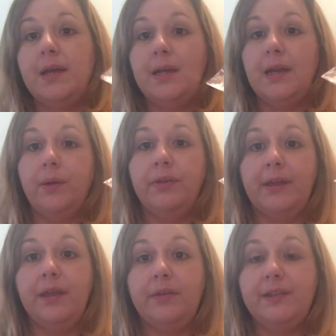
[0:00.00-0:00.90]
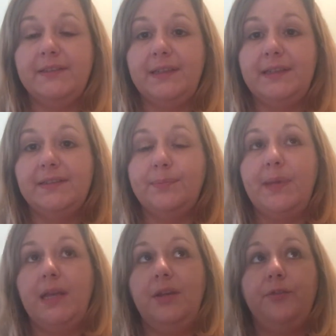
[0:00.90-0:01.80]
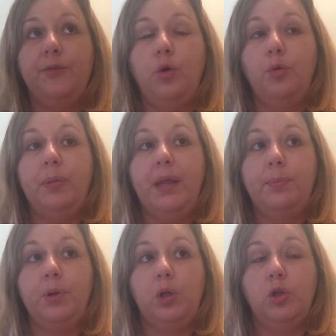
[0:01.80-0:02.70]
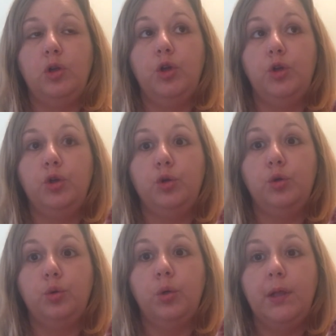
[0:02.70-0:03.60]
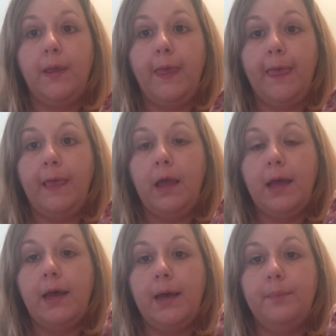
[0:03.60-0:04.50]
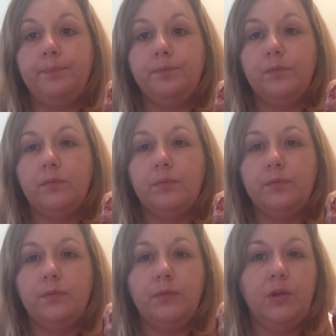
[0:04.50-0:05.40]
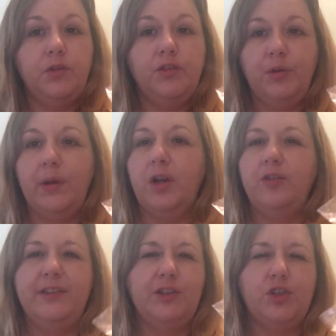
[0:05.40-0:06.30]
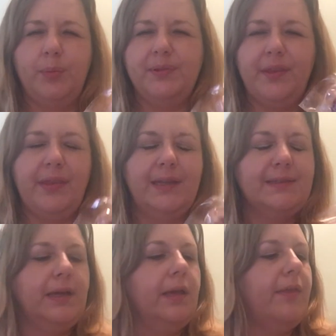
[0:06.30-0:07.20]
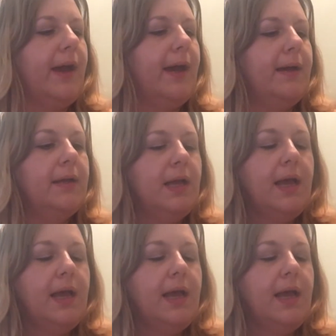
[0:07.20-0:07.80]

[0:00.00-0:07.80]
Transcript: Now I think this is made for people who do like greasy jobs and things like that,